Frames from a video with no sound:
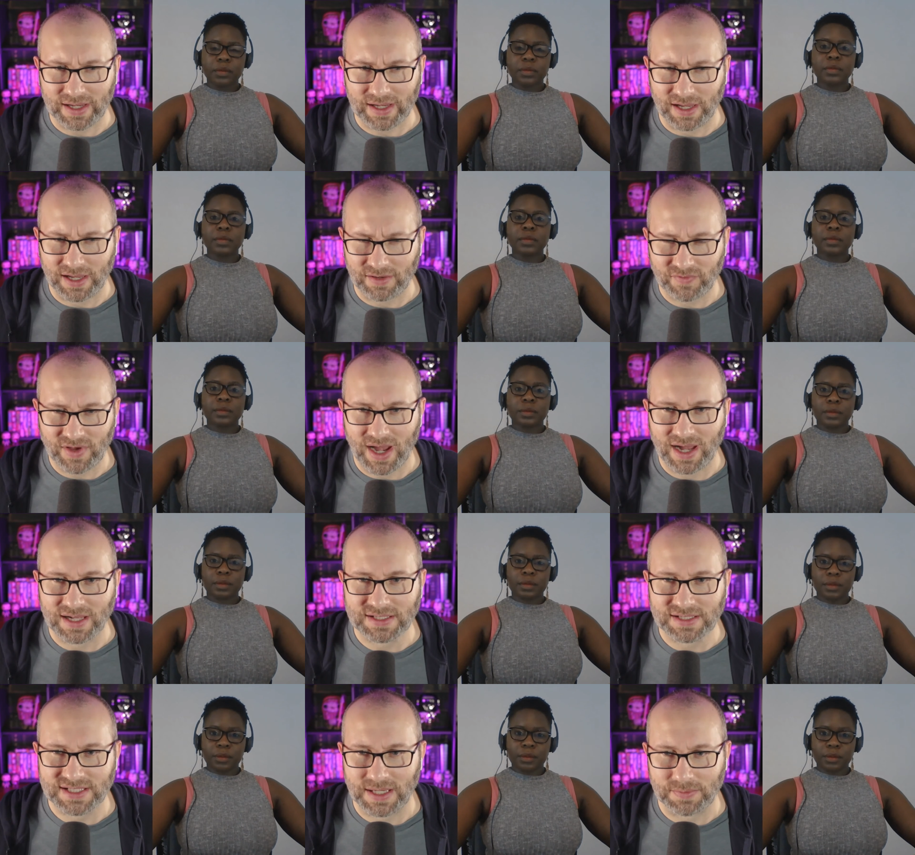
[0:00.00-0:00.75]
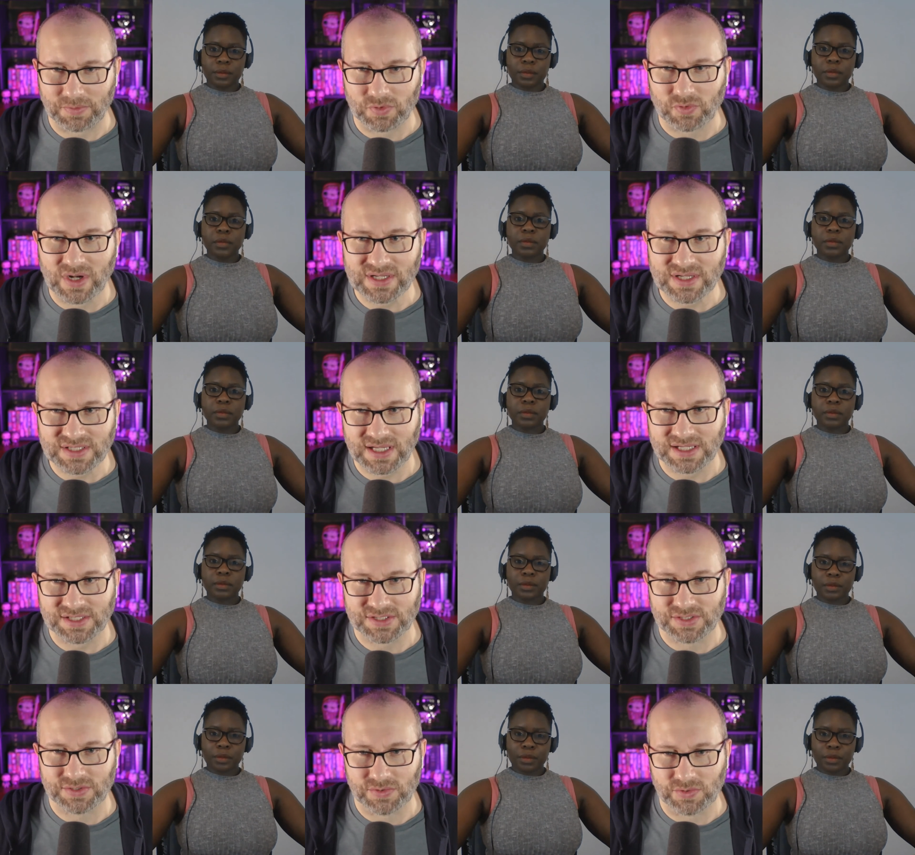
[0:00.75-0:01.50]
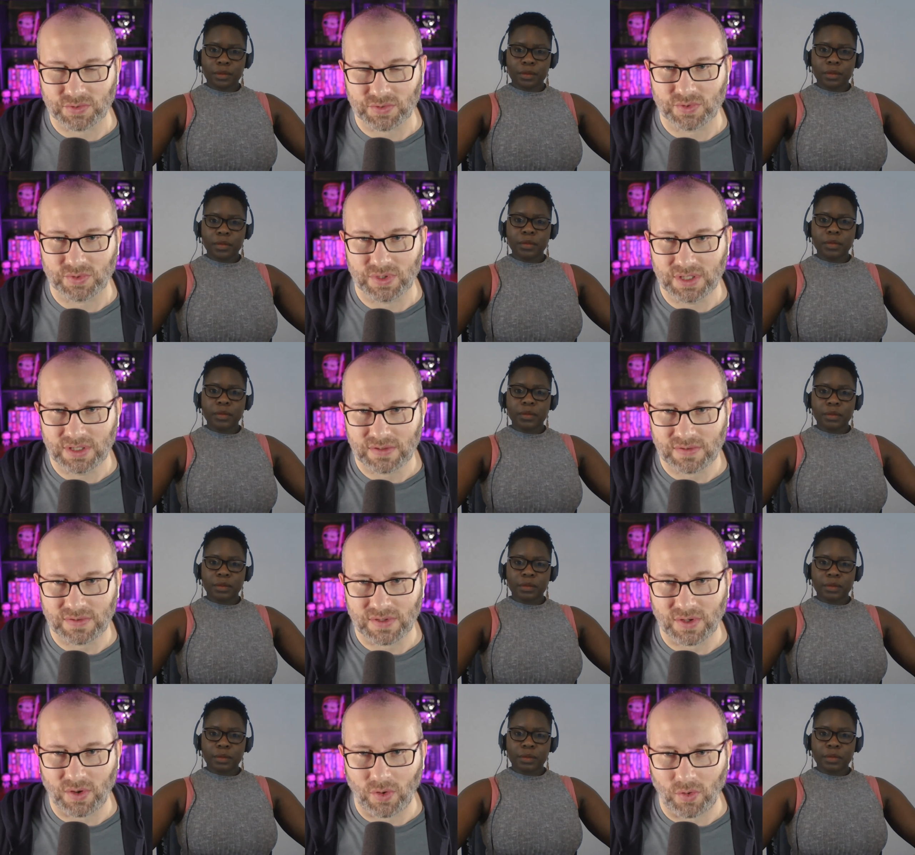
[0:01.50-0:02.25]
Speaker 1: kind of concept resonates through
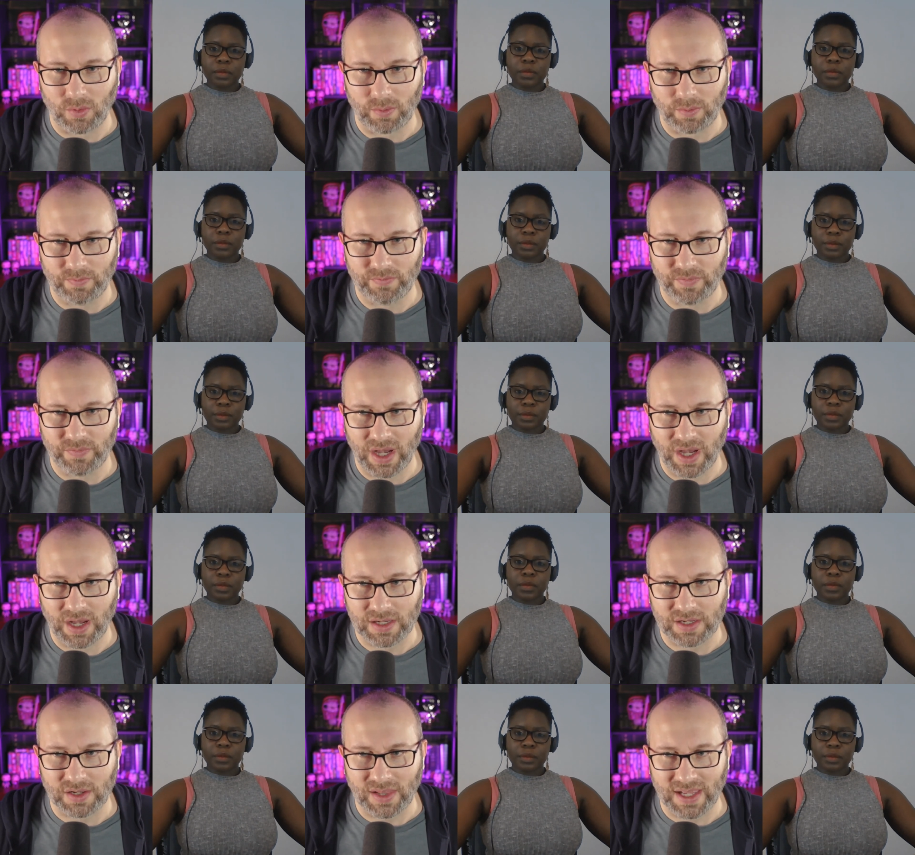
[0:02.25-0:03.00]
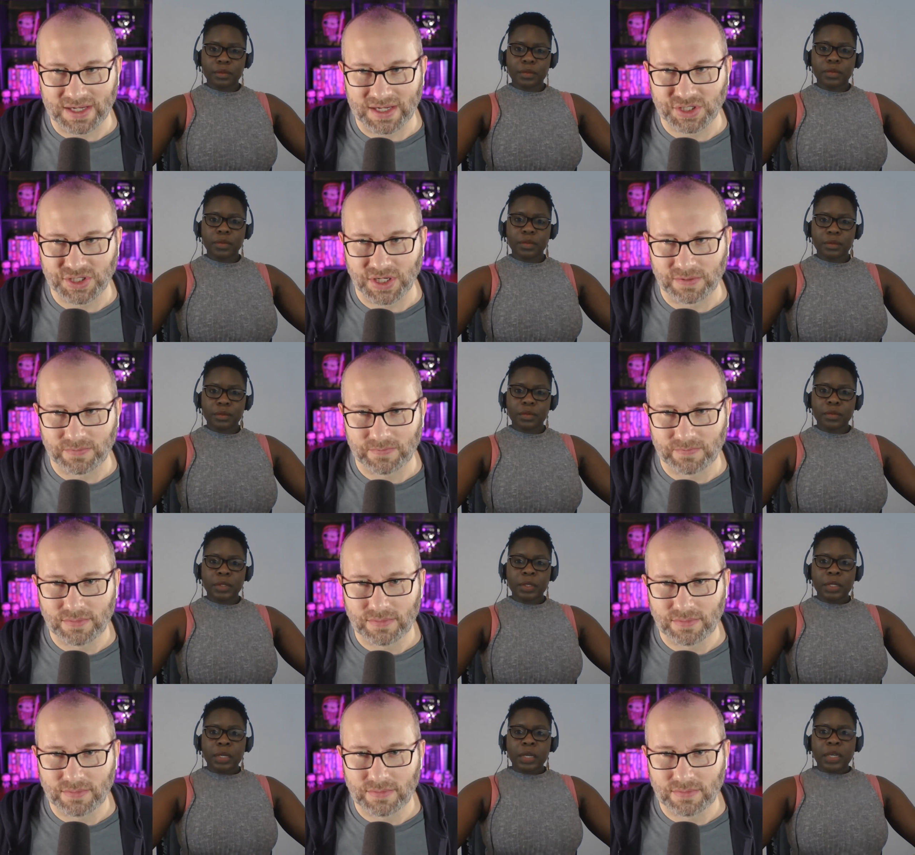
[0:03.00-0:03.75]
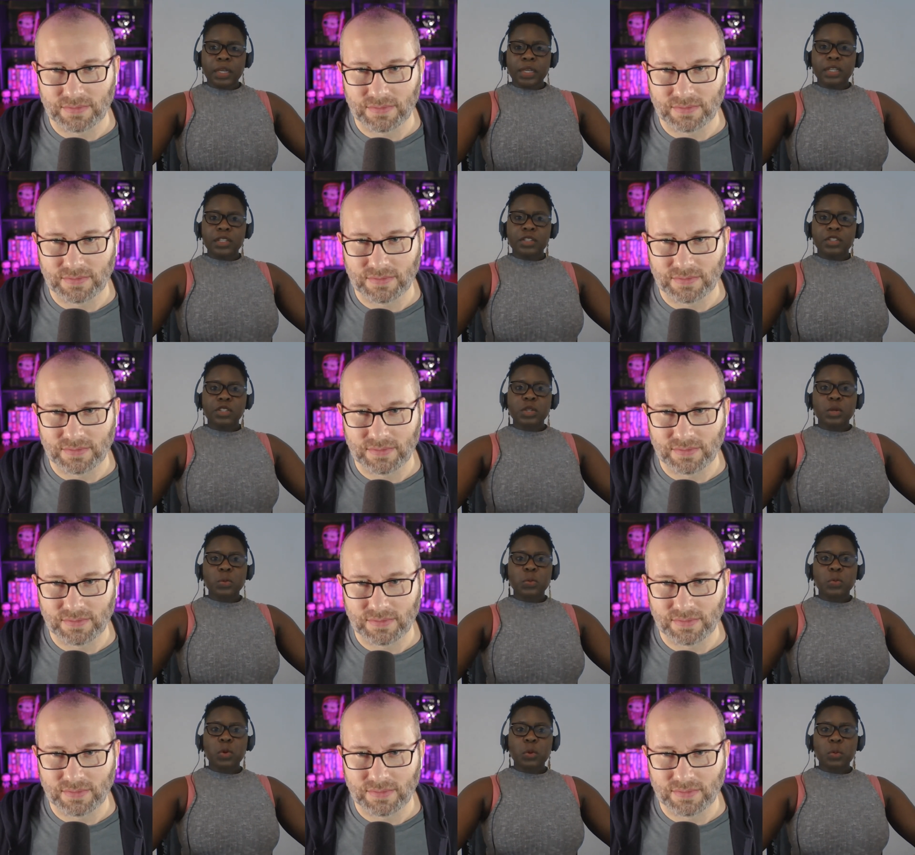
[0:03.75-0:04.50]
the whole uh, collection.
Speaker 2: Yes,
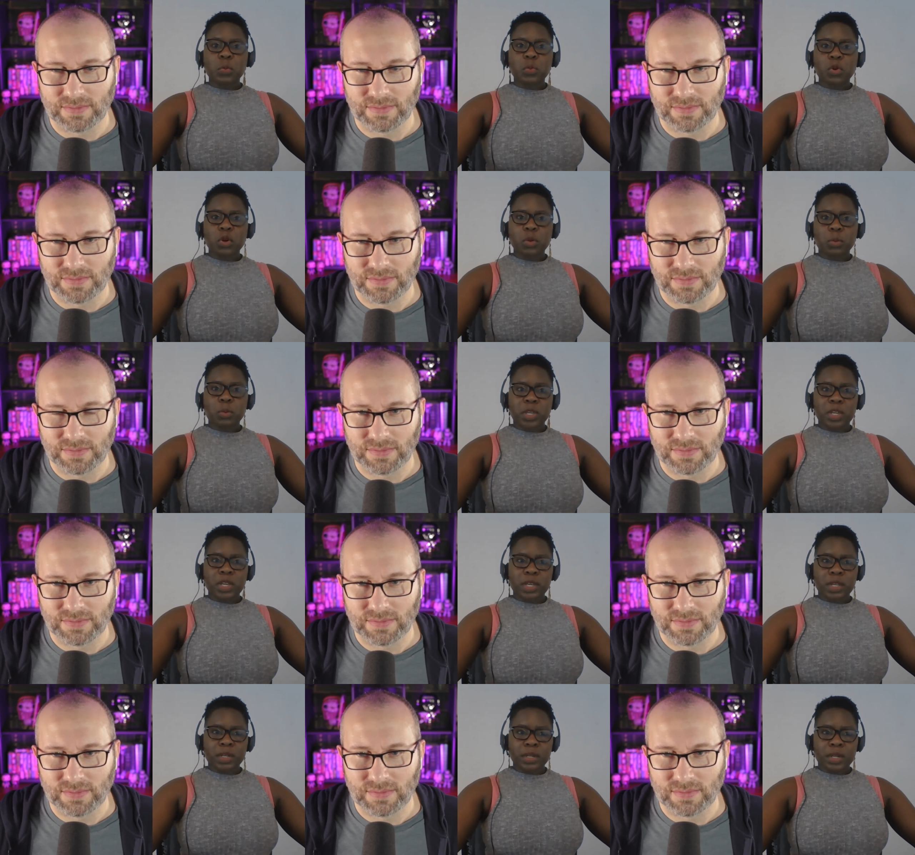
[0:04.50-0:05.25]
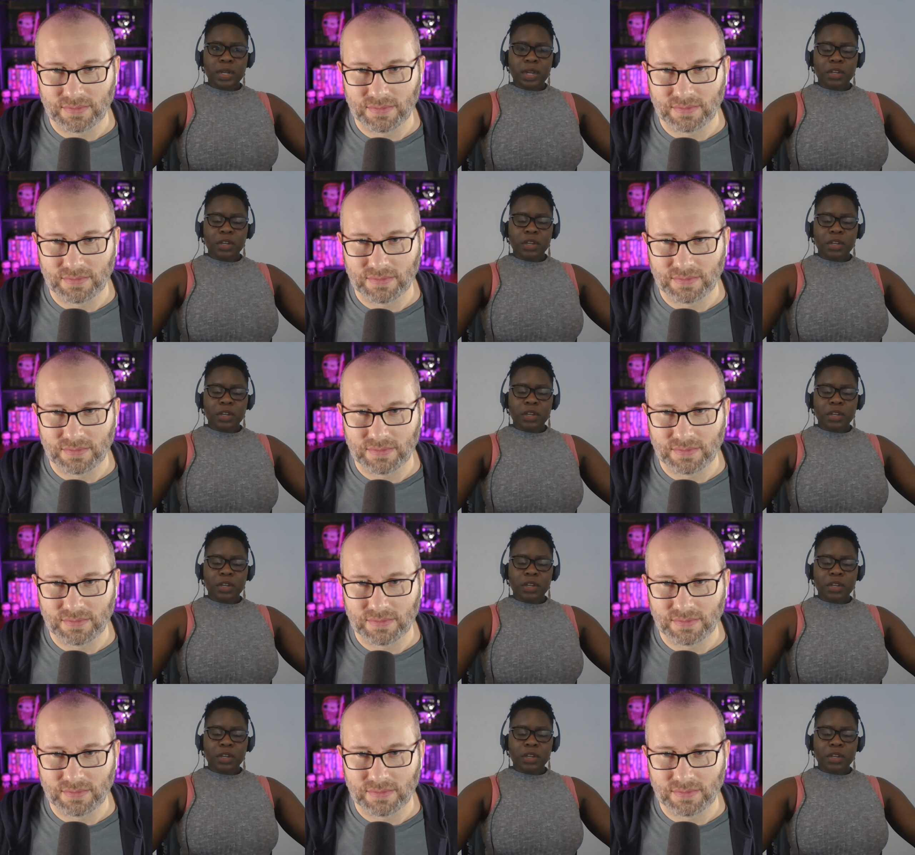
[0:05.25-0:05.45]
so woop woop in